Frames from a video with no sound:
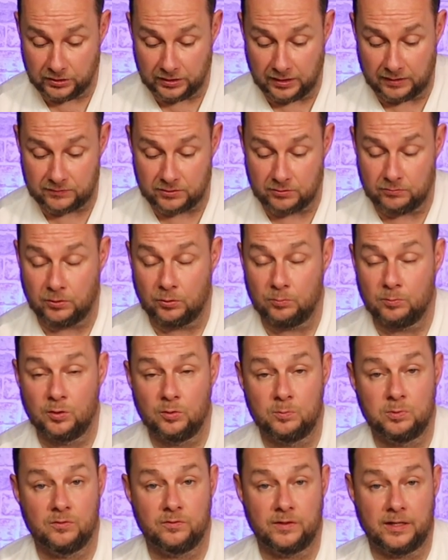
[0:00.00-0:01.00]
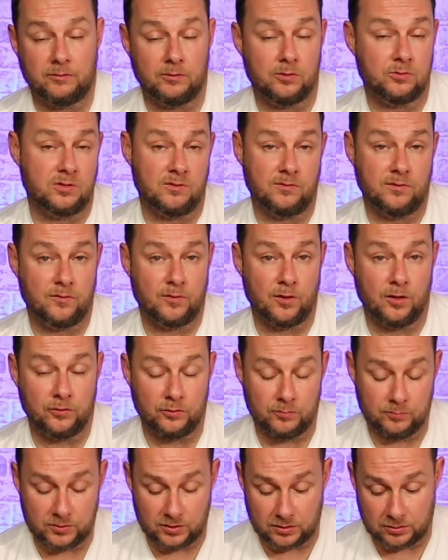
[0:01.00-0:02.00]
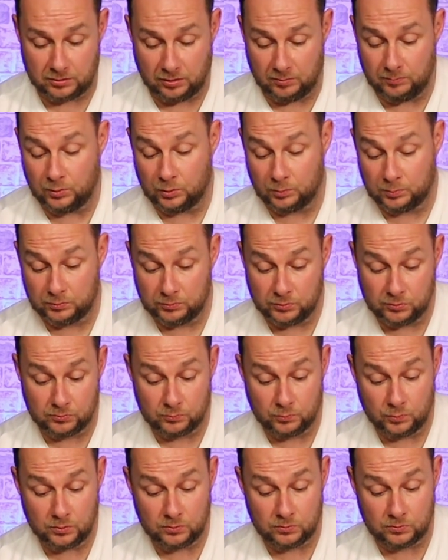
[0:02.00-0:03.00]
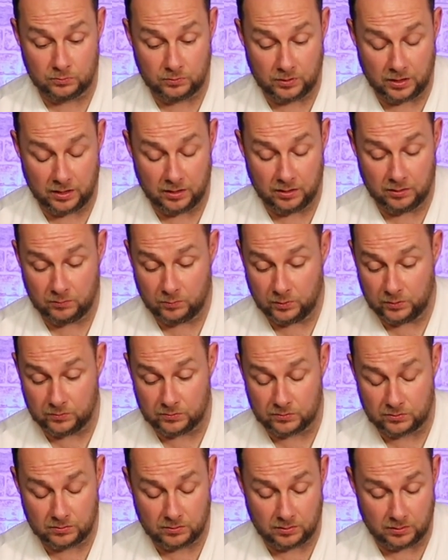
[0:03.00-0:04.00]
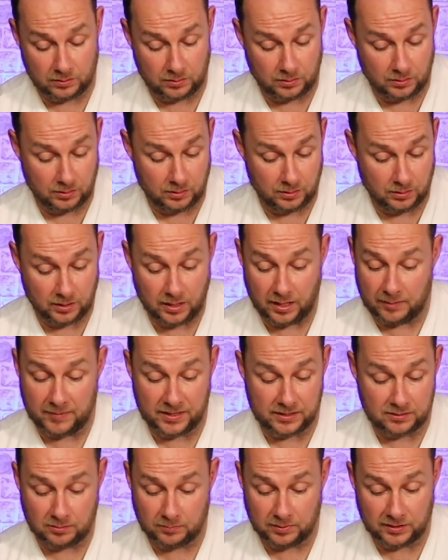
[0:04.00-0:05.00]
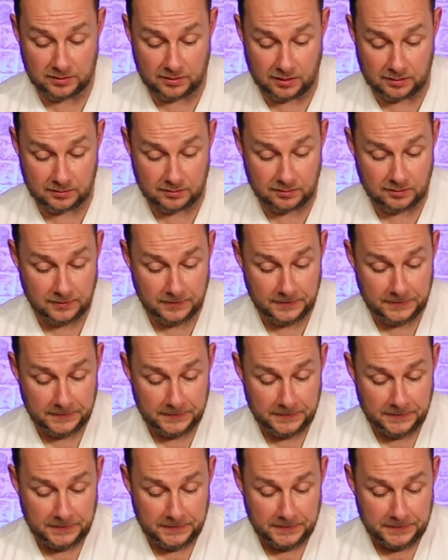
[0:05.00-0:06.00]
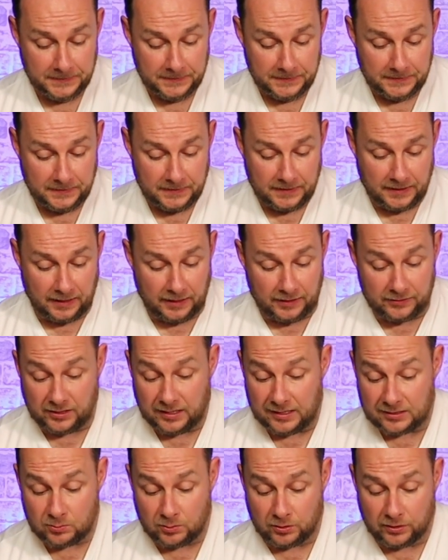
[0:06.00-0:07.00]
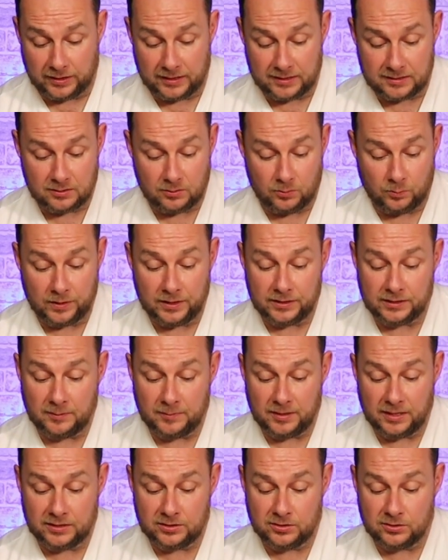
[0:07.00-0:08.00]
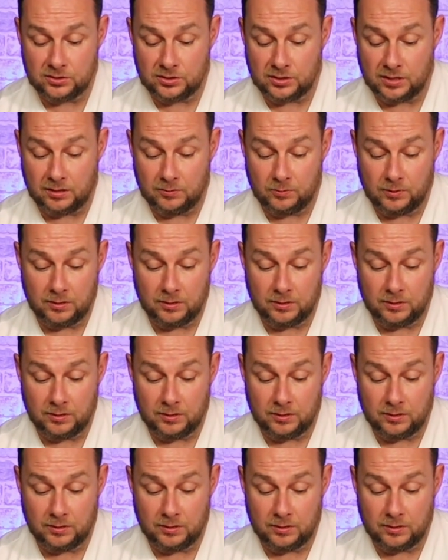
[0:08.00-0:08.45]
you'd have to roll multiple fate rolls if you've got them to stop multiple wounds. Yeah, it makes complete sense. And the last one on this: when a demolition charge